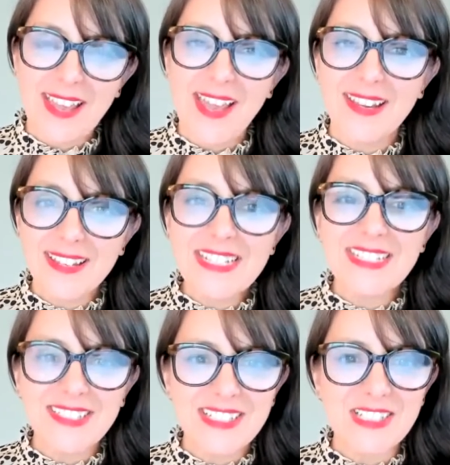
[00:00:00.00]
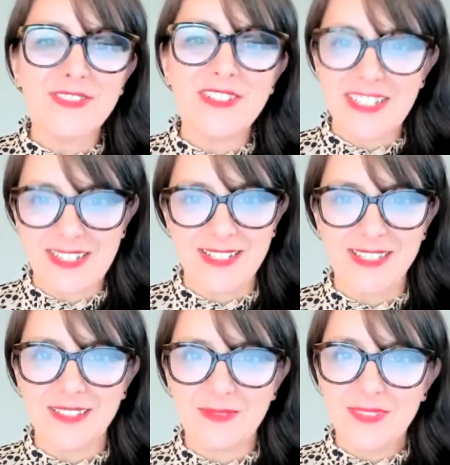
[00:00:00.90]
And I did this for
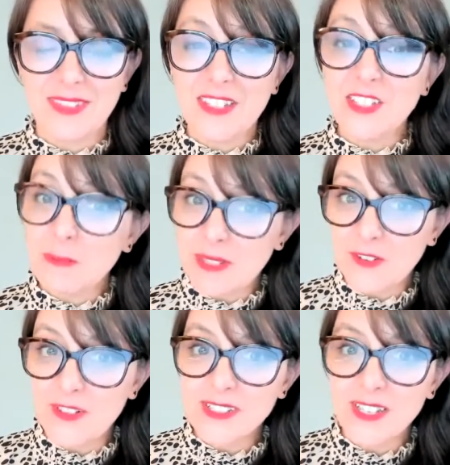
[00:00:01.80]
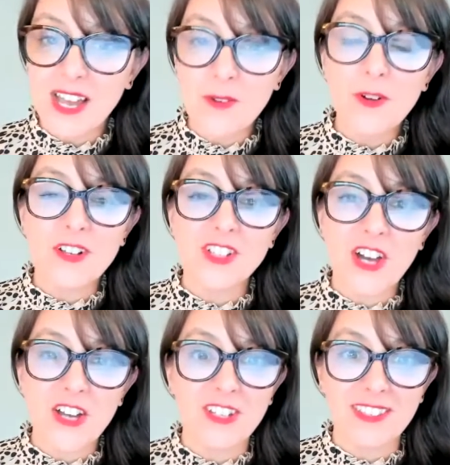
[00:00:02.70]
years. To be honest, I worked
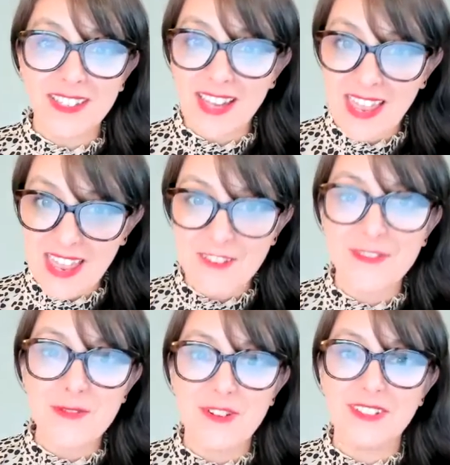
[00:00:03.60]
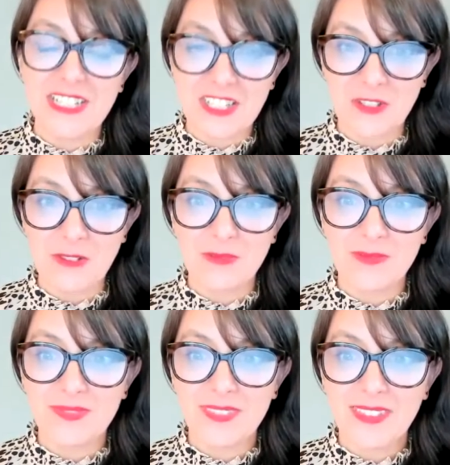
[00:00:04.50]
harder than everyone I knew.
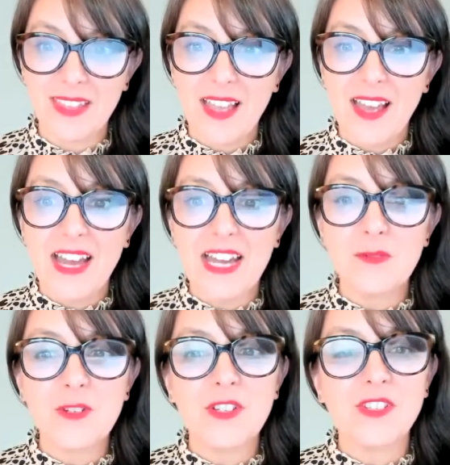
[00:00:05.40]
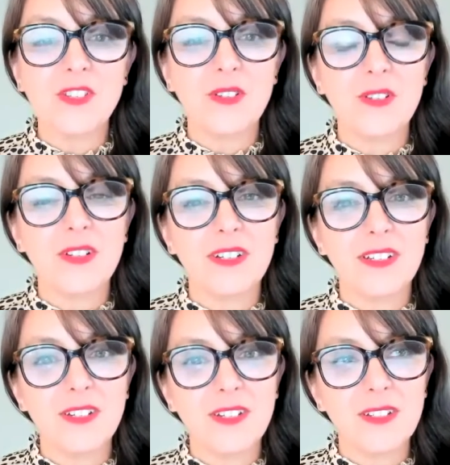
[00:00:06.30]
I was
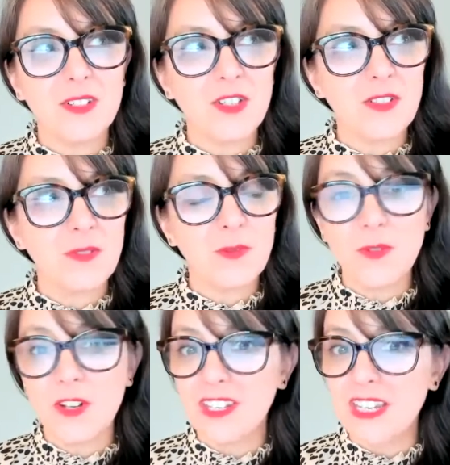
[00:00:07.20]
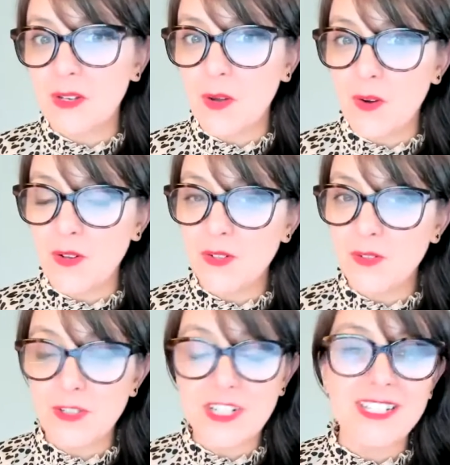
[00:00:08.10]
working
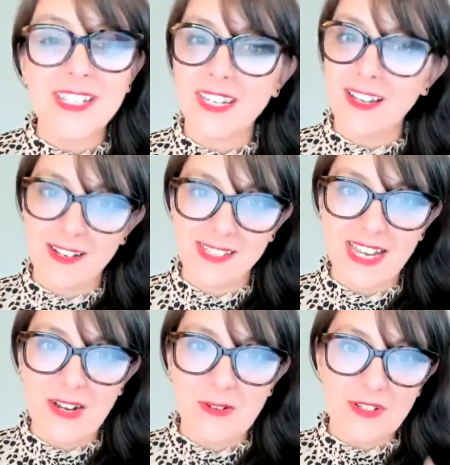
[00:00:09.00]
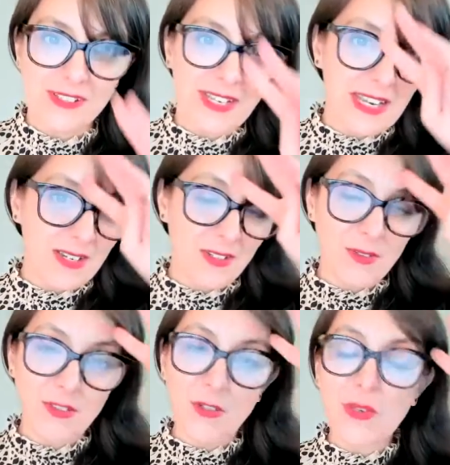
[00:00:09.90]
ridiculous hours and
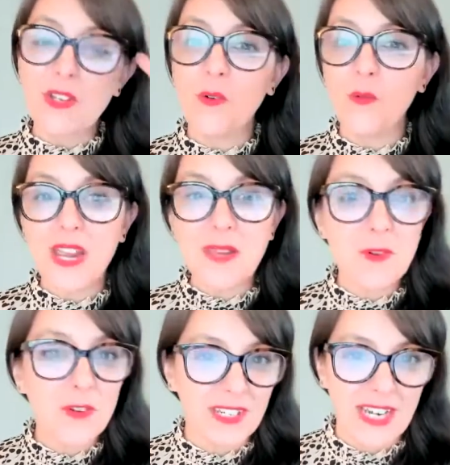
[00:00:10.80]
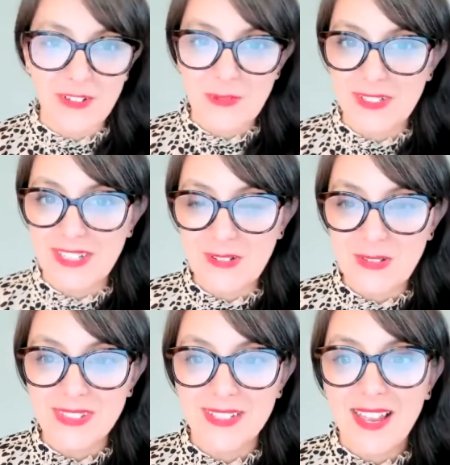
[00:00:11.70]
doing way more than everyone
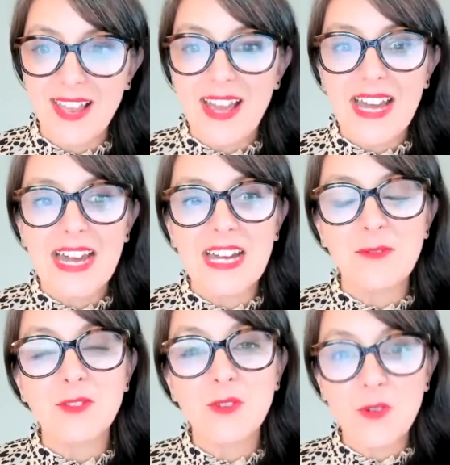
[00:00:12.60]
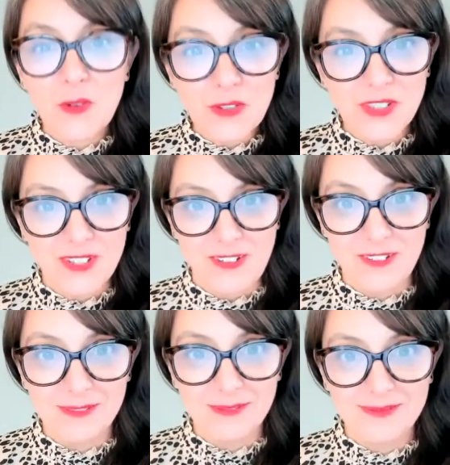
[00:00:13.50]
else. I was also,